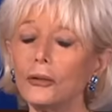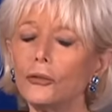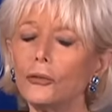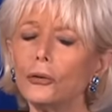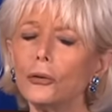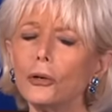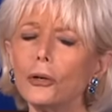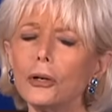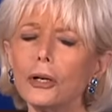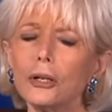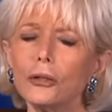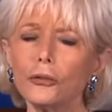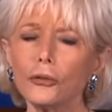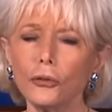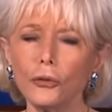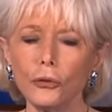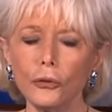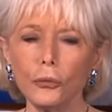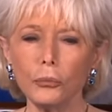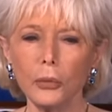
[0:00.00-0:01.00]
Sir,
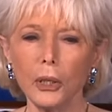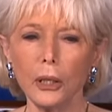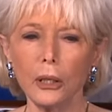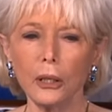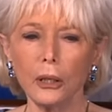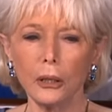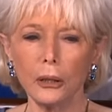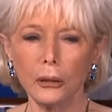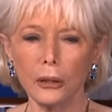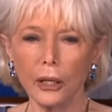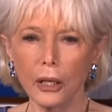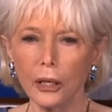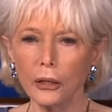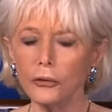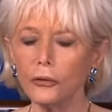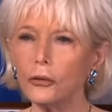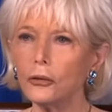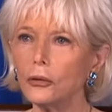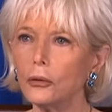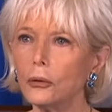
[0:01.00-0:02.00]
excuse me,
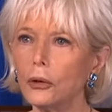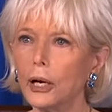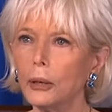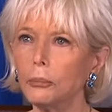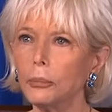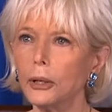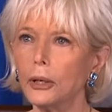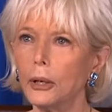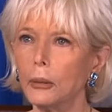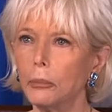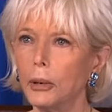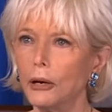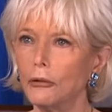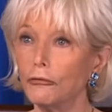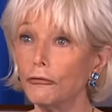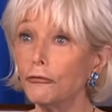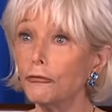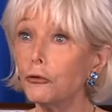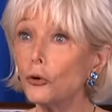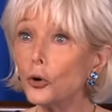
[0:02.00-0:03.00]
cases are up in
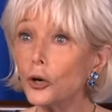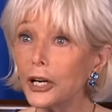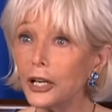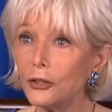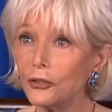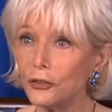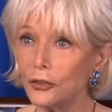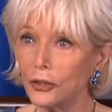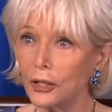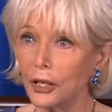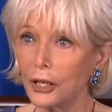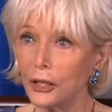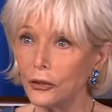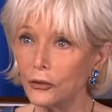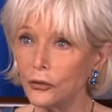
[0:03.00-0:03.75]
about 40 okay, states.